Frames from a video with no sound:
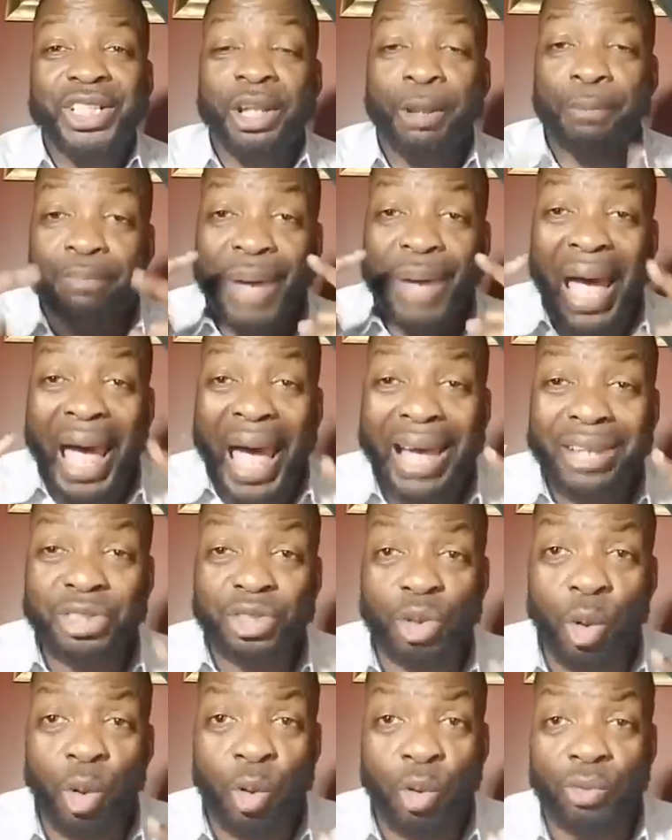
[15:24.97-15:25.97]
And the
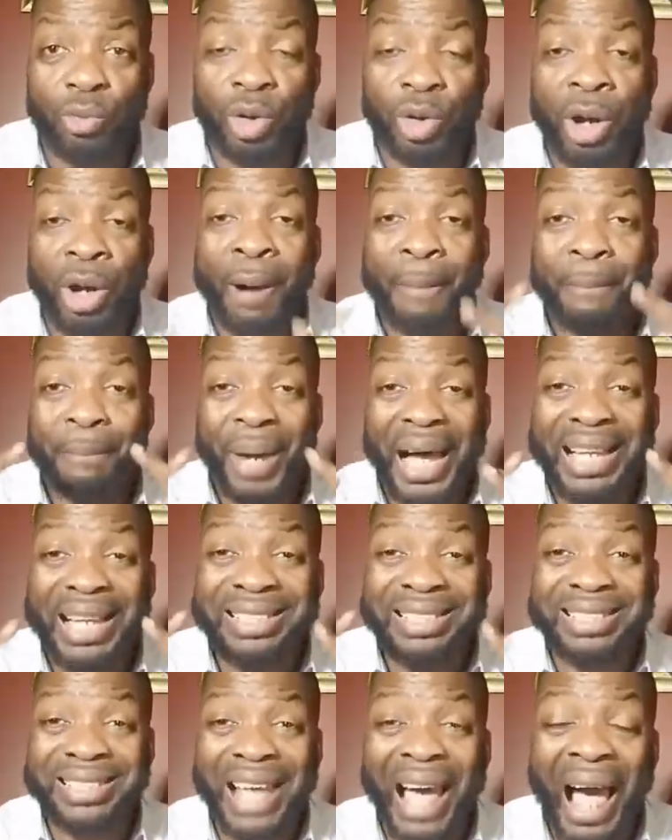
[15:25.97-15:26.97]
Passover,
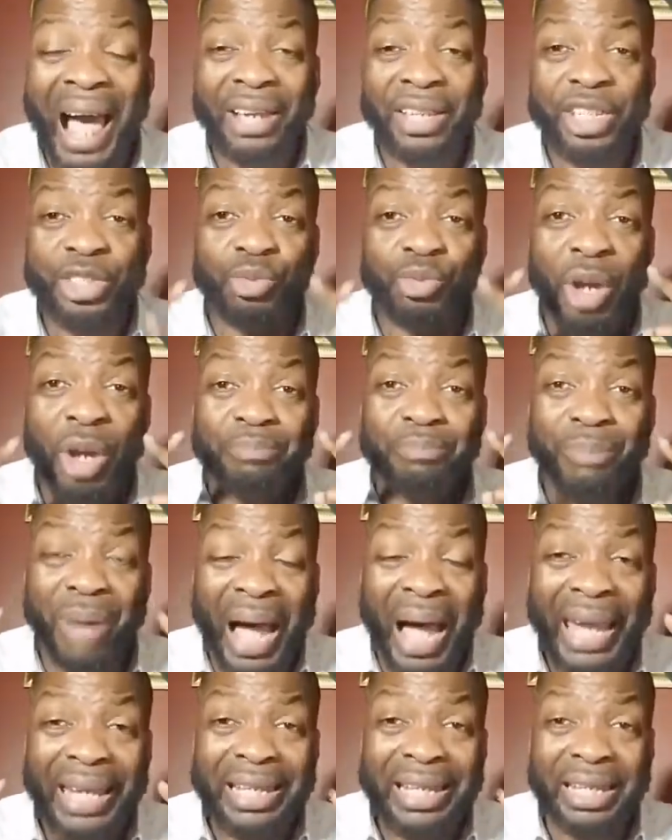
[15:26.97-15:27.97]
Pasach, is
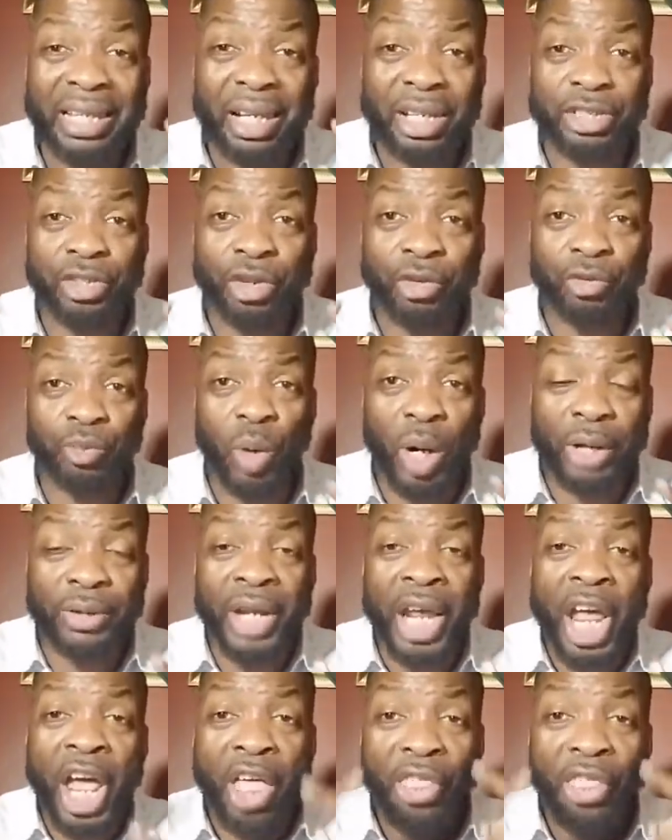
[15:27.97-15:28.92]
reminding us of what?